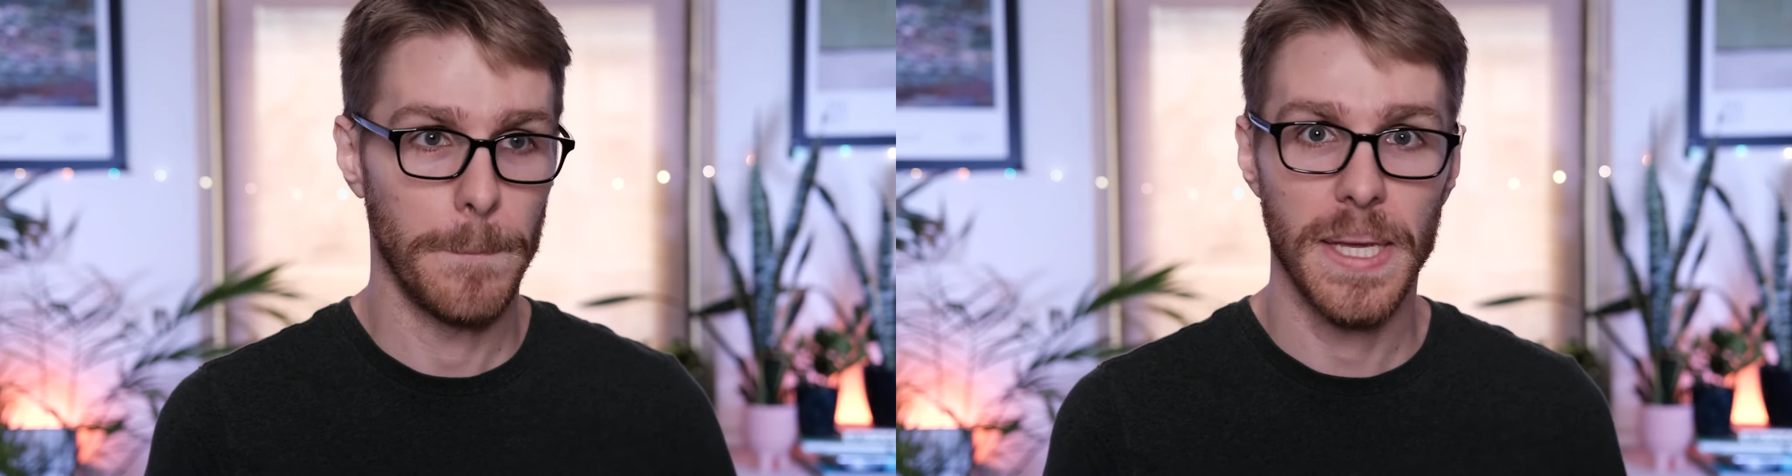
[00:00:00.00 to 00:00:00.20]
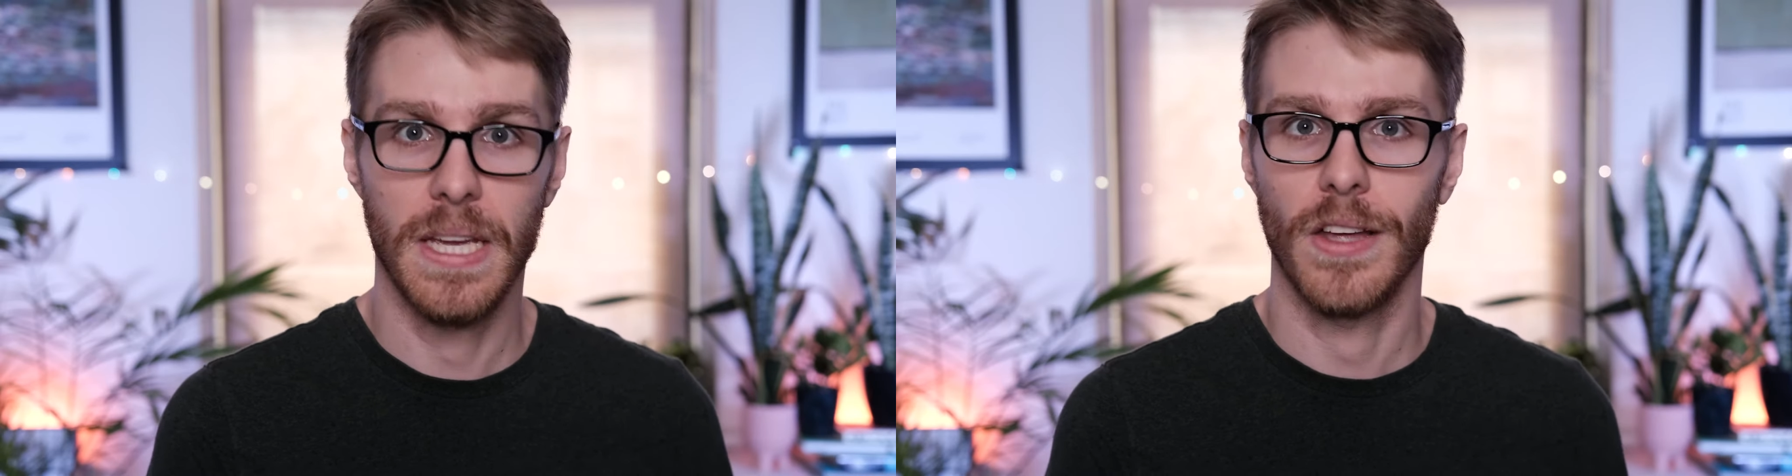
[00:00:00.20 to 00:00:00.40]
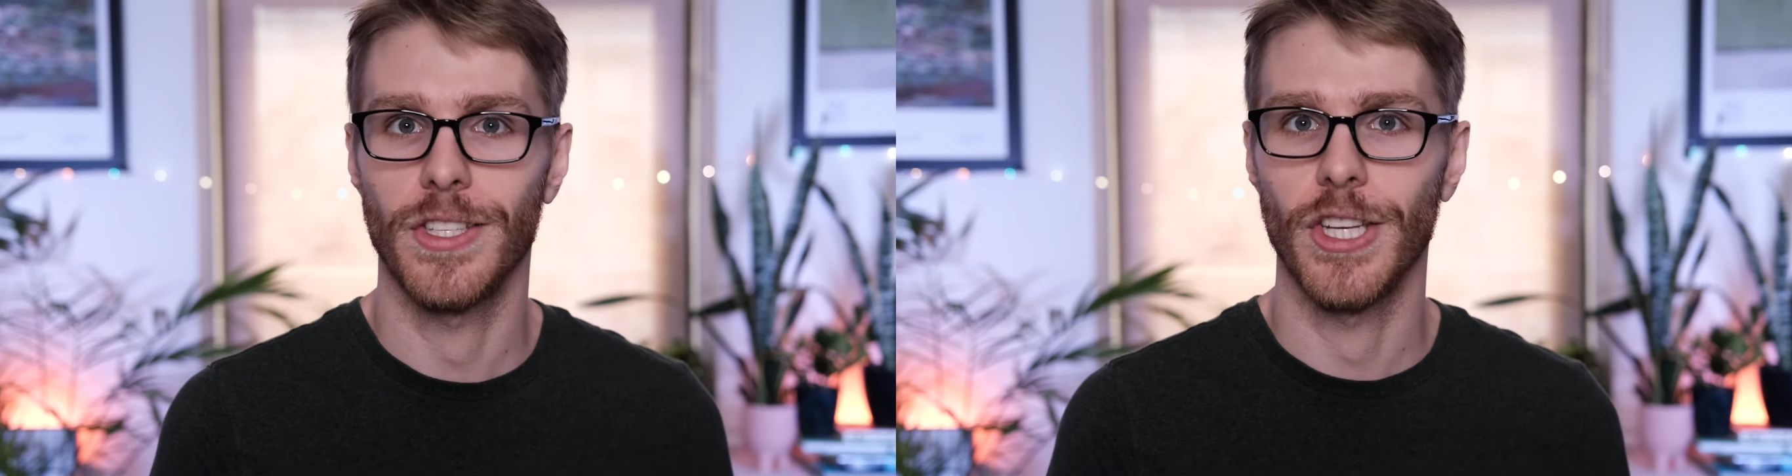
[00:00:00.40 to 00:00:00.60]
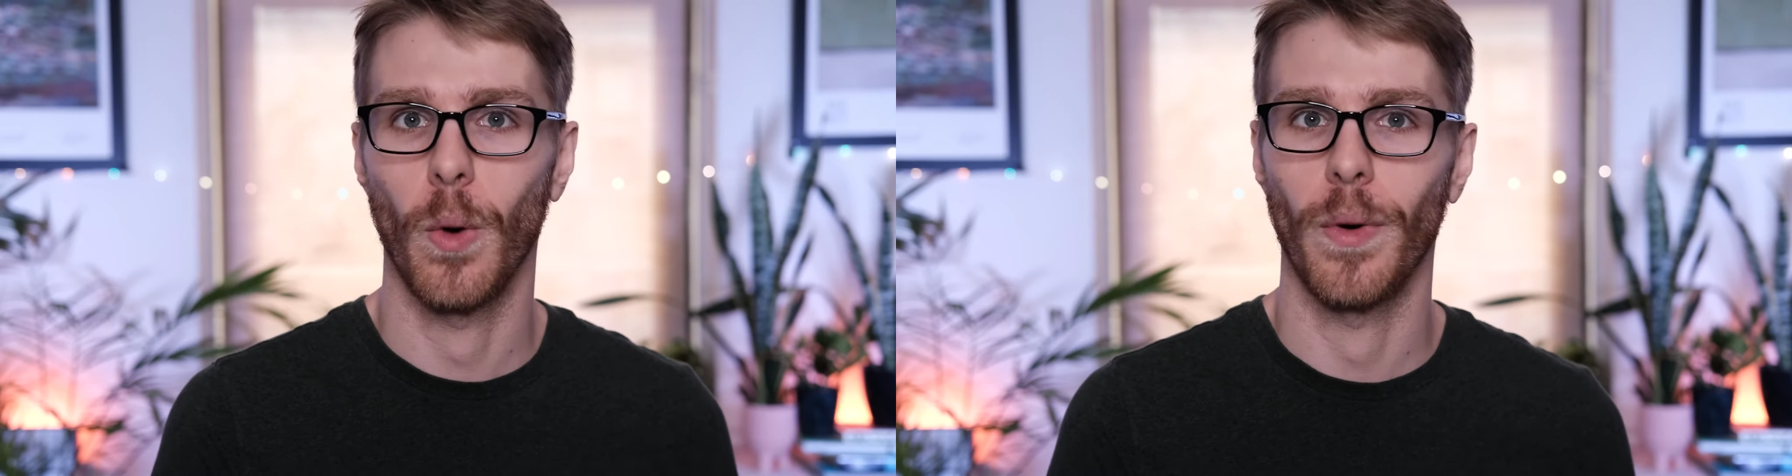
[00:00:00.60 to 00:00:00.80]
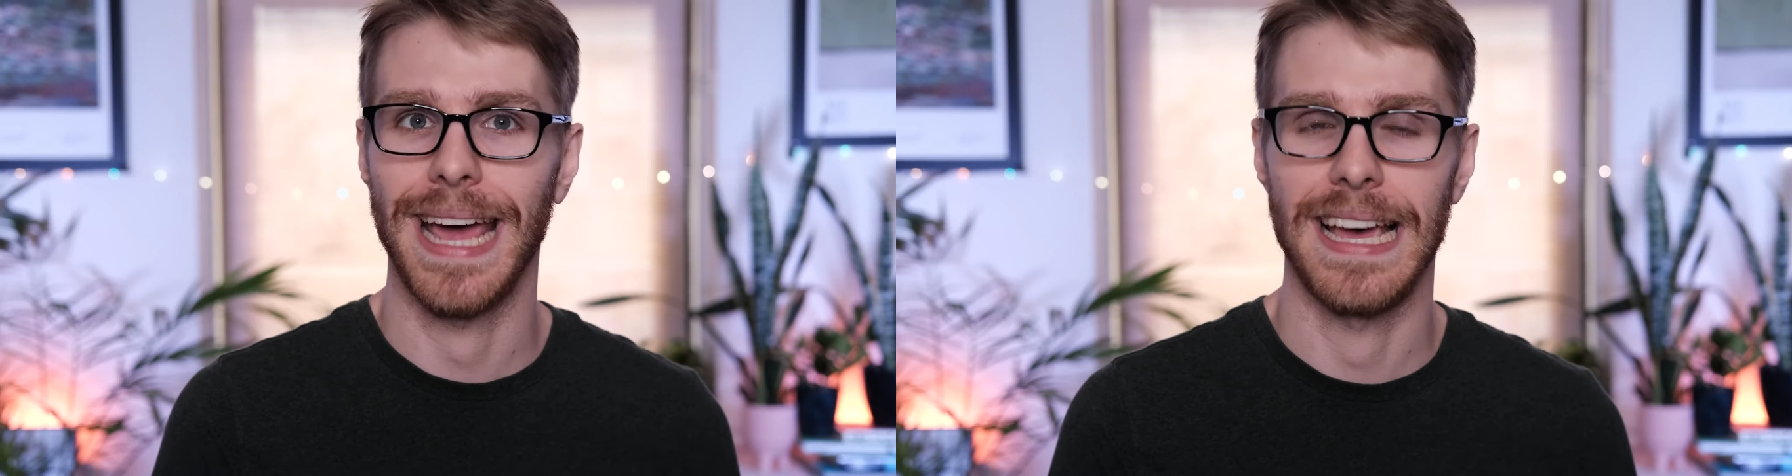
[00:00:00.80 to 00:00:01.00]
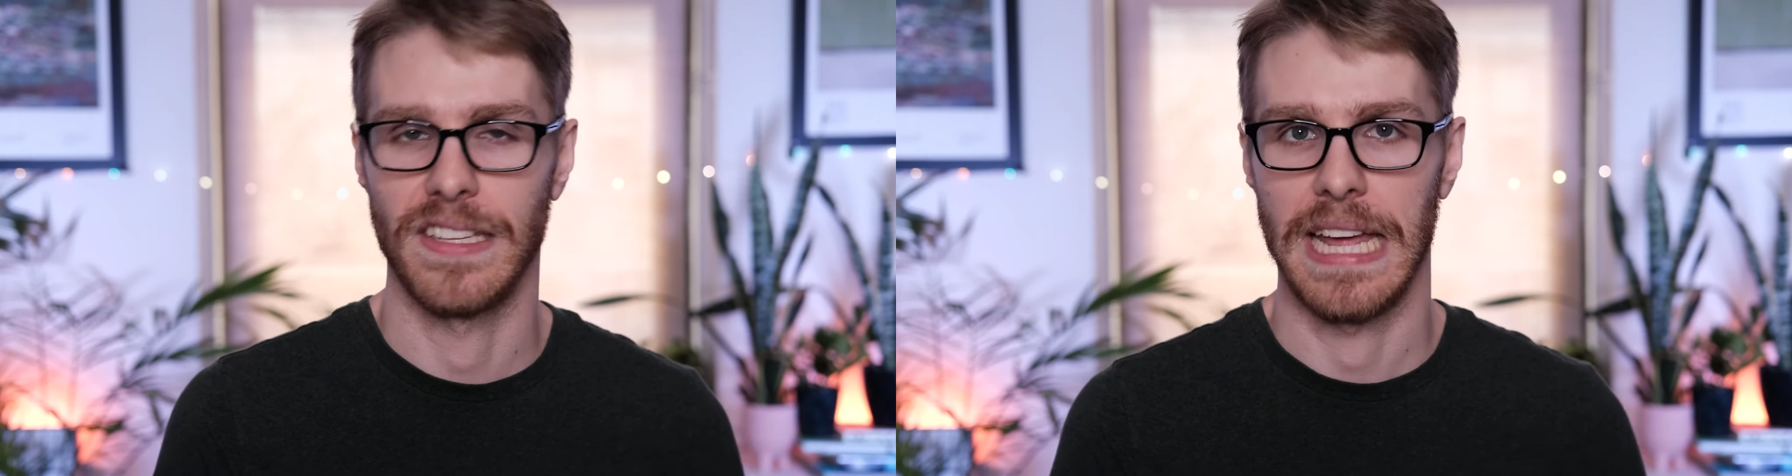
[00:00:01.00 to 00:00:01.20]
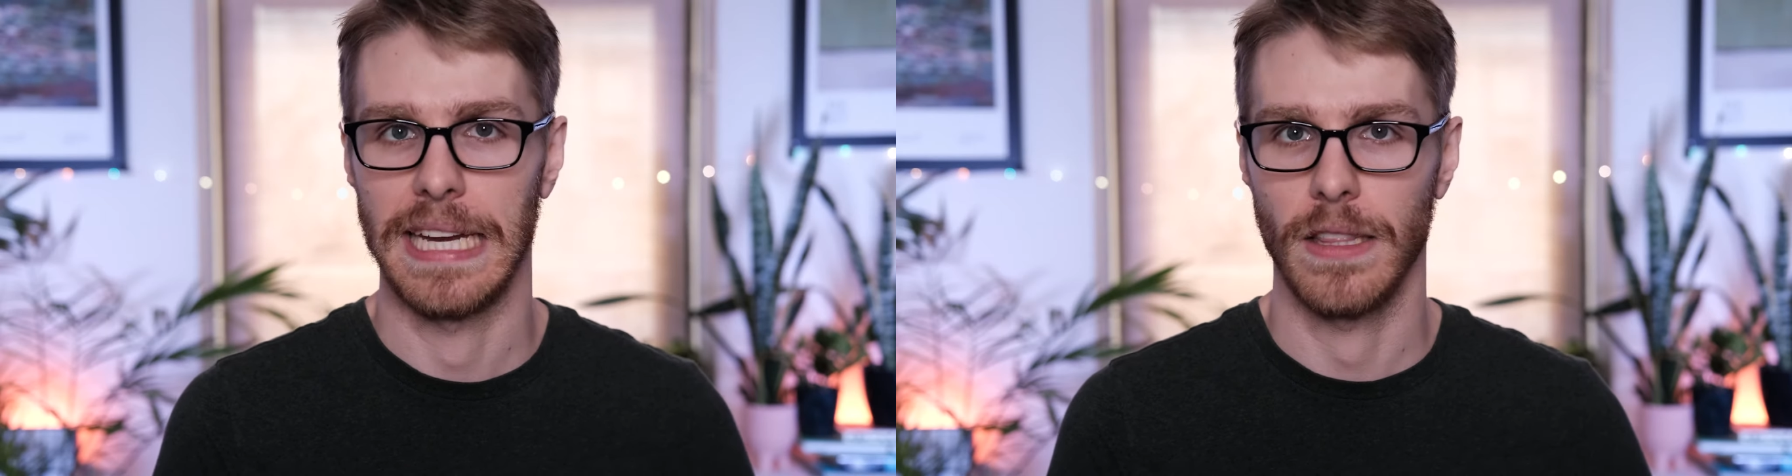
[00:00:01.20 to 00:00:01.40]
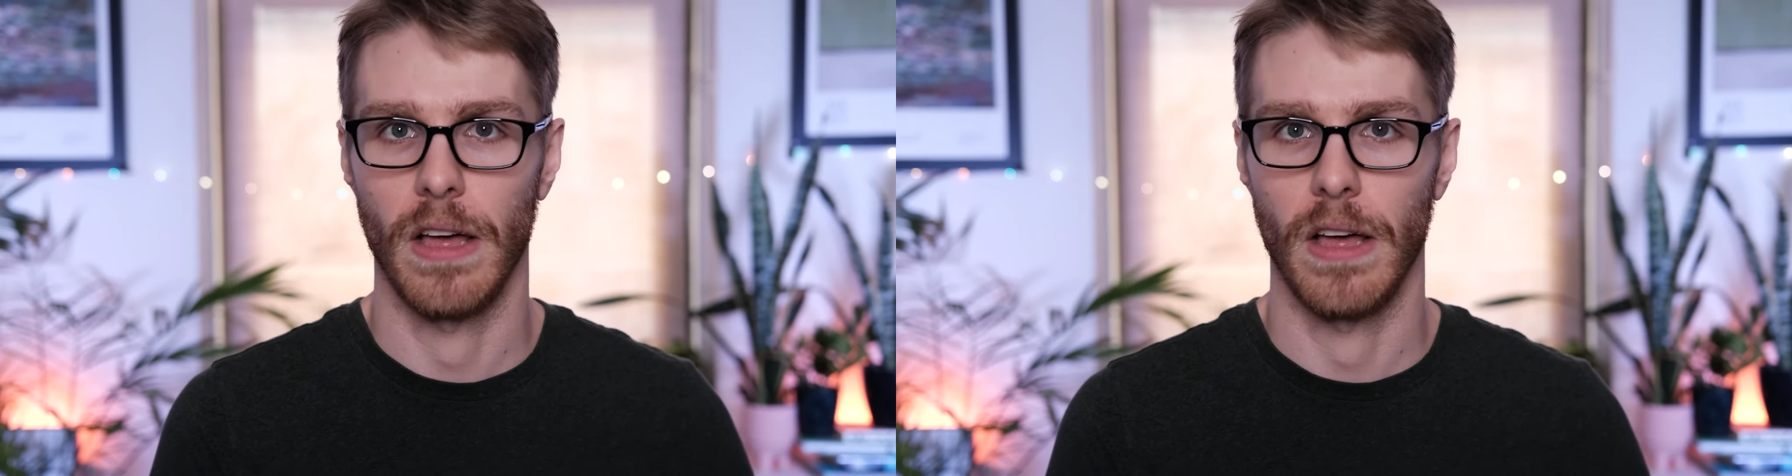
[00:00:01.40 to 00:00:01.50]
because no one has any